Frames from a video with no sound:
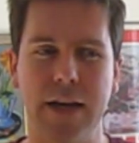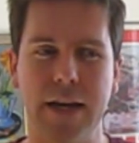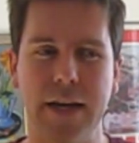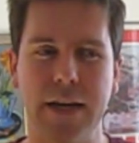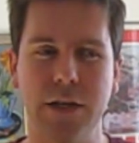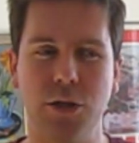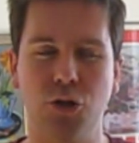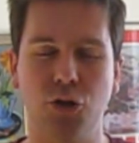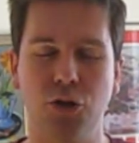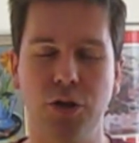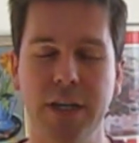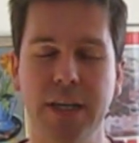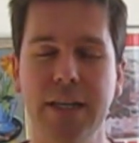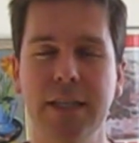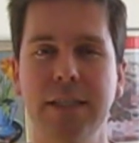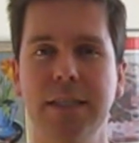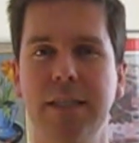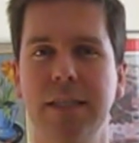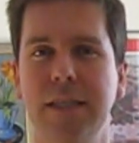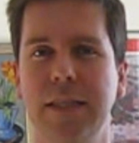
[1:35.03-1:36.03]

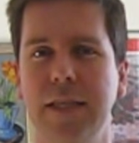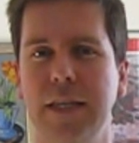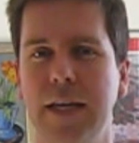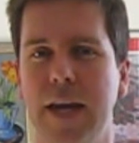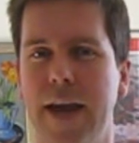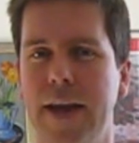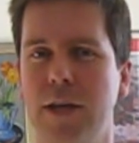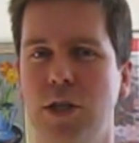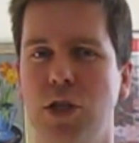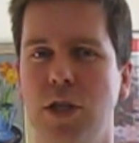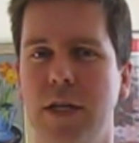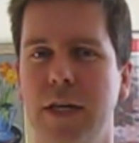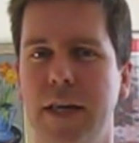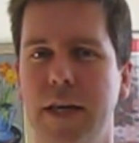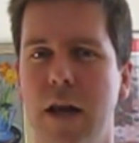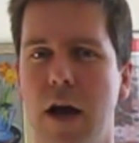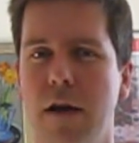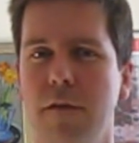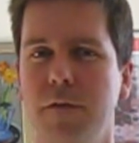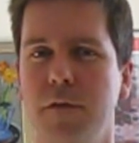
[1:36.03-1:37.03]
intrigues the agent
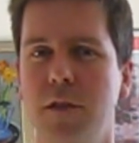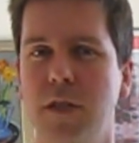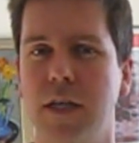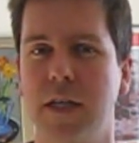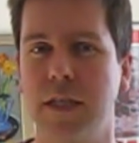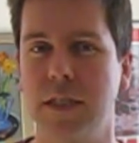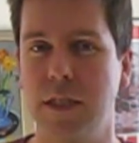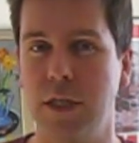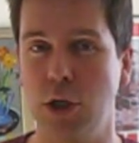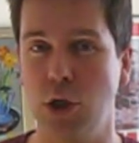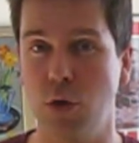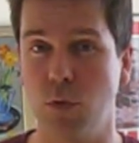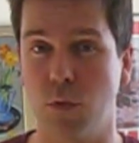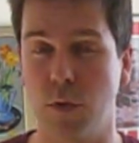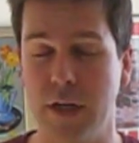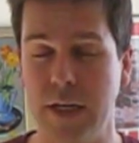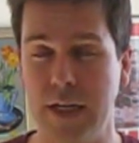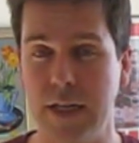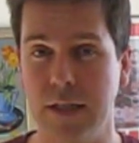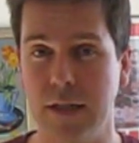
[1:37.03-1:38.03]
enough to continue
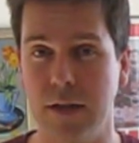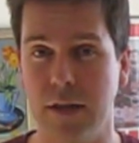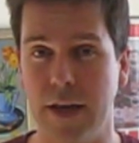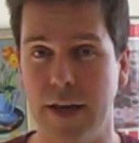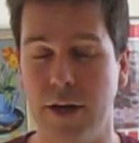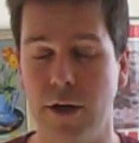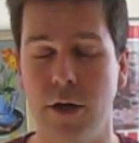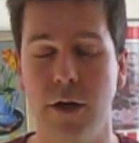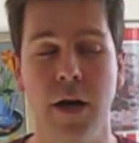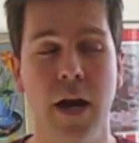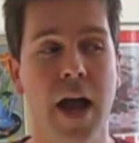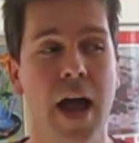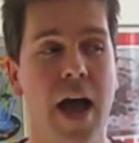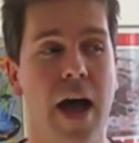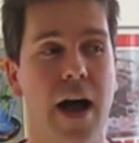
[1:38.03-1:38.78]
reading the letter.